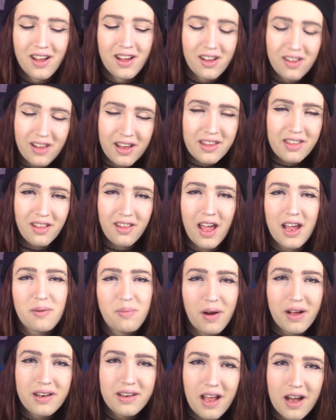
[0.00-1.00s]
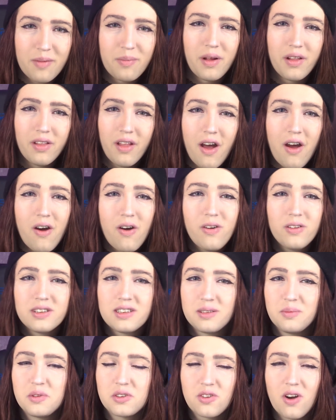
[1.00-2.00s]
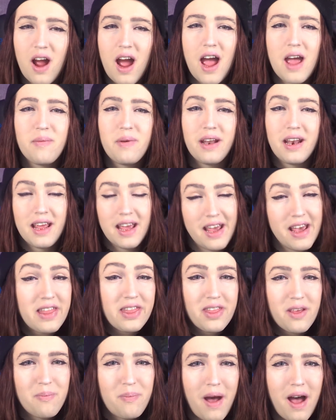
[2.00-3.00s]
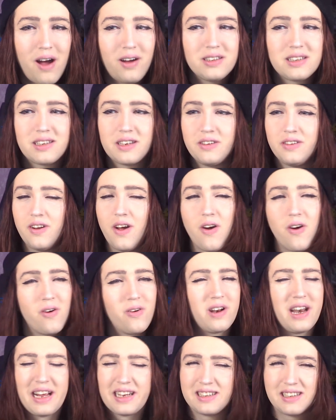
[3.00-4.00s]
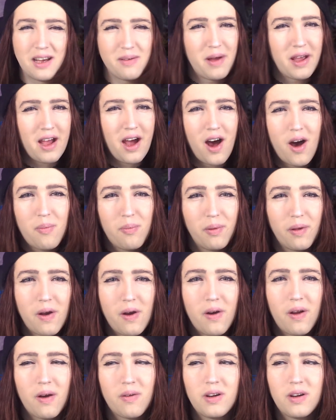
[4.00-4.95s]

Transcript: click the like button down below, subscribe, and hit the bell so you know next time I upload.